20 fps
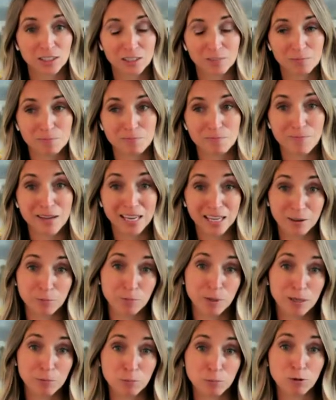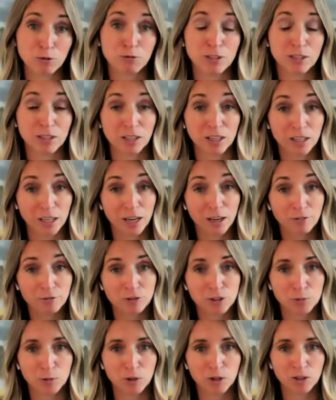make people feel
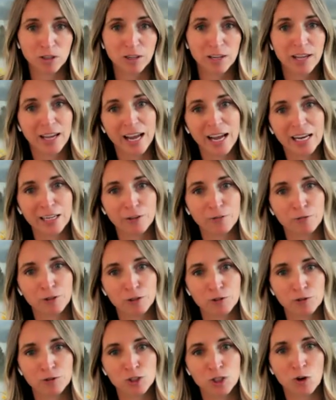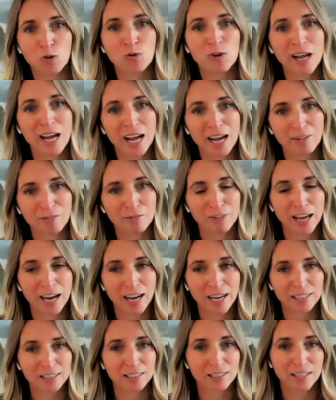uncomfortable and if you don't have
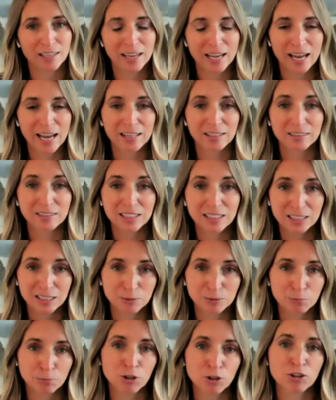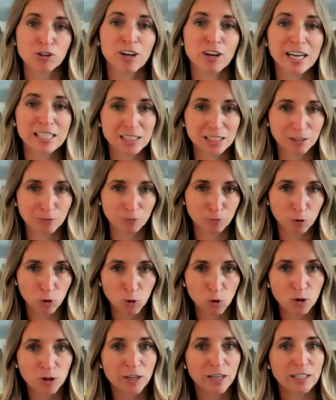that at least progressing
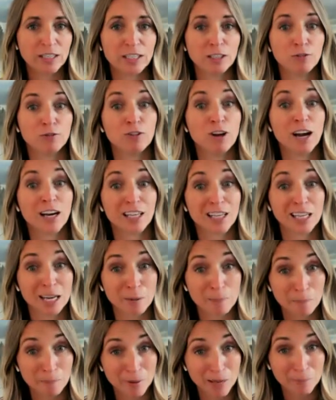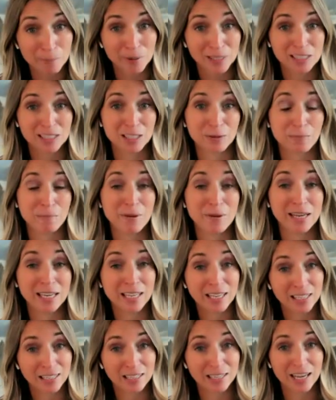forward and that you've got a commitment to
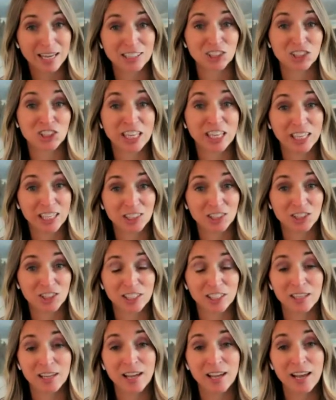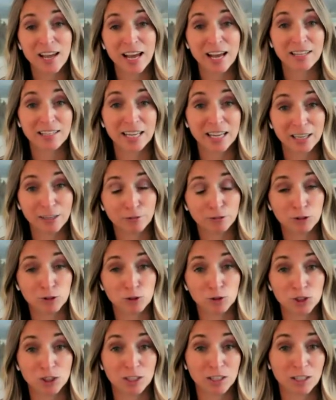making that change and and that
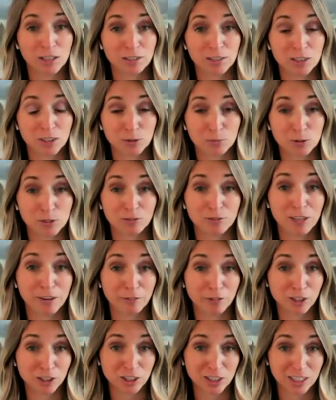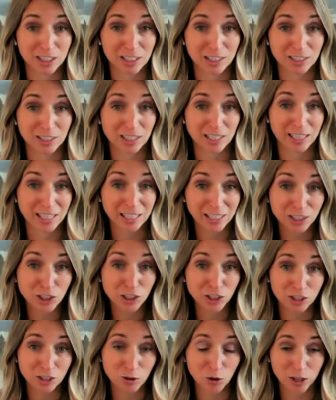evolution in terms of diversity in, in
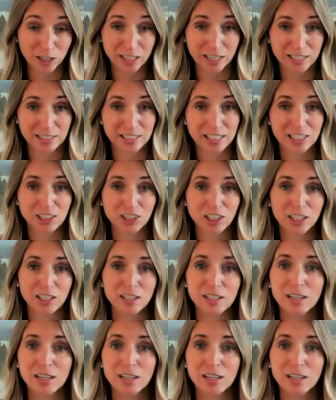your organization